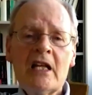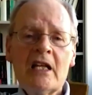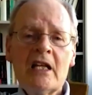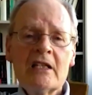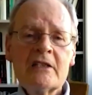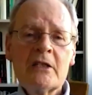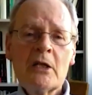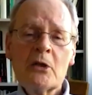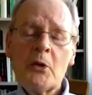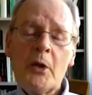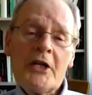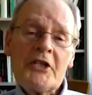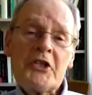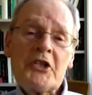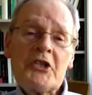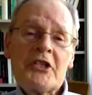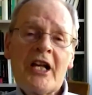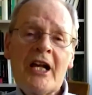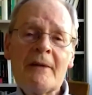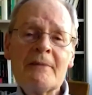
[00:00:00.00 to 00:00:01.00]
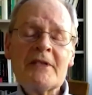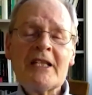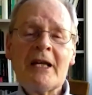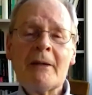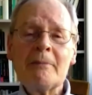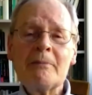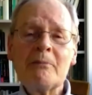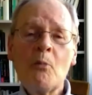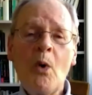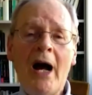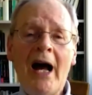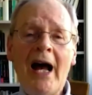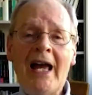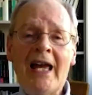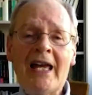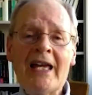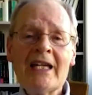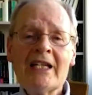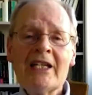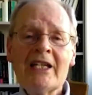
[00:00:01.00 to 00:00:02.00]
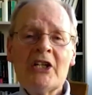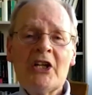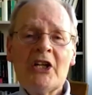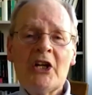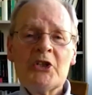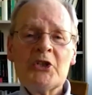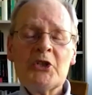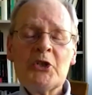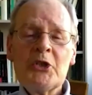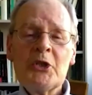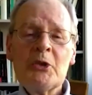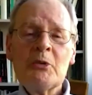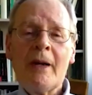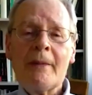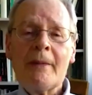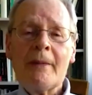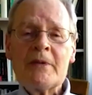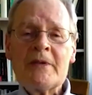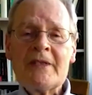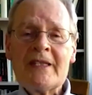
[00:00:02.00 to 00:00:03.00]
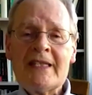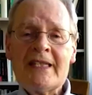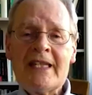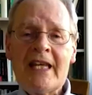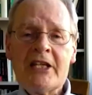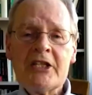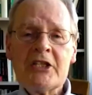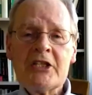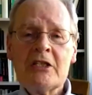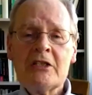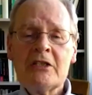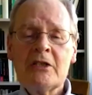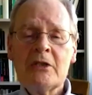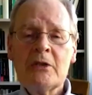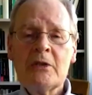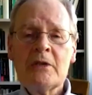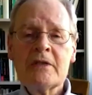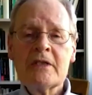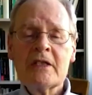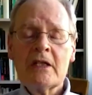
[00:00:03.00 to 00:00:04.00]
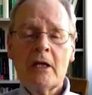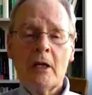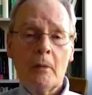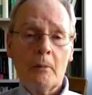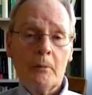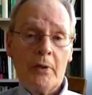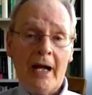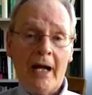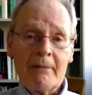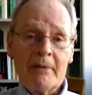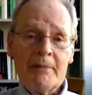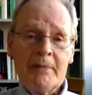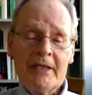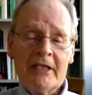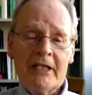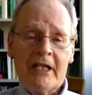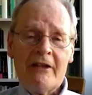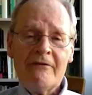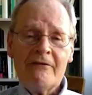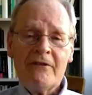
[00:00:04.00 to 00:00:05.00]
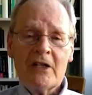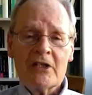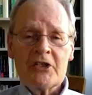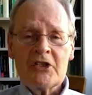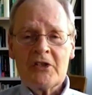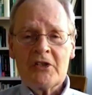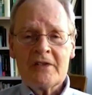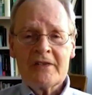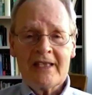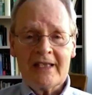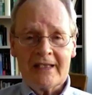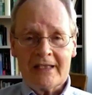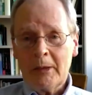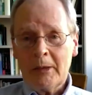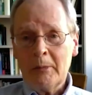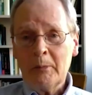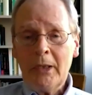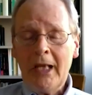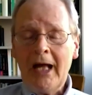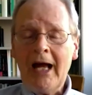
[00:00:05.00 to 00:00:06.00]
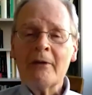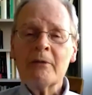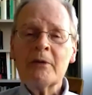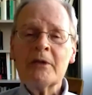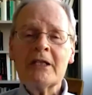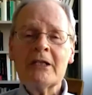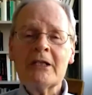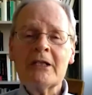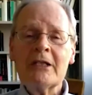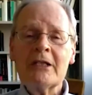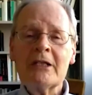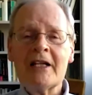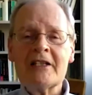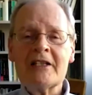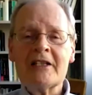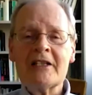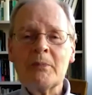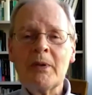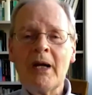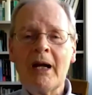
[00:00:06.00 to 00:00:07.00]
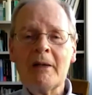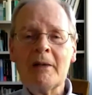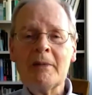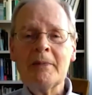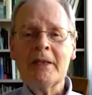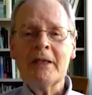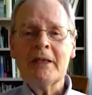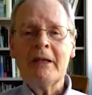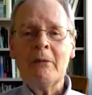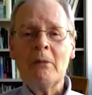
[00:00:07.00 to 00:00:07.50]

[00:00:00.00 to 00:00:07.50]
So a question comes up, why should the representation use probability functions that comply with the laws of probability?